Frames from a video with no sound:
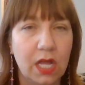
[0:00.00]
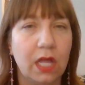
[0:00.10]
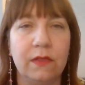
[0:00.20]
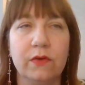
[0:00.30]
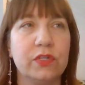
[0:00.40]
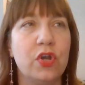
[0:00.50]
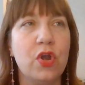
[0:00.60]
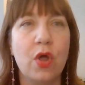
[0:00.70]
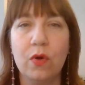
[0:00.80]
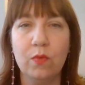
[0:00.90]
And there was
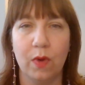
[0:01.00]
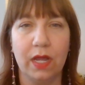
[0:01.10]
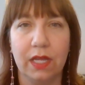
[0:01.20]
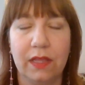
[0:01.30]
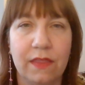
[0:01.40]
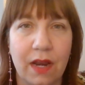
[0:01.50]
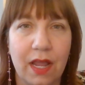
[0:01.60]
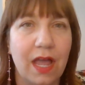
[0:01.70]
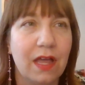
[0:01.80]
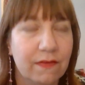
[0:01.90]
no way that
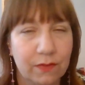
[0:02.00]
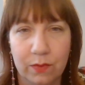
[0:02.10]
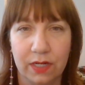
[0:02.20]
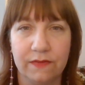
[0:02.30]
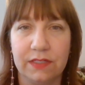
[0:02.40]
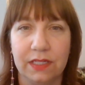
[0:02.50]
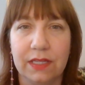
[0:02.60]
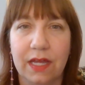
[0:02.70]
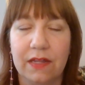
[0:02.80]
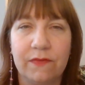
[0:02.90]
I ever would have seen
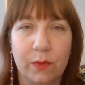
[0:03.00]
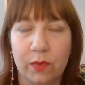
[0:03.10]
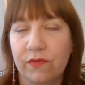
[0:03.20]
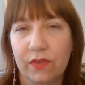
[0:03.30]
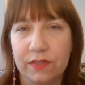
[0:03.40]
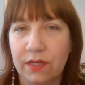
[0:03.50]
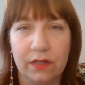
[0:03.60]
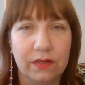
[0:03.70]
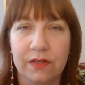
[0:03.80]
that if it weren't for this hunt.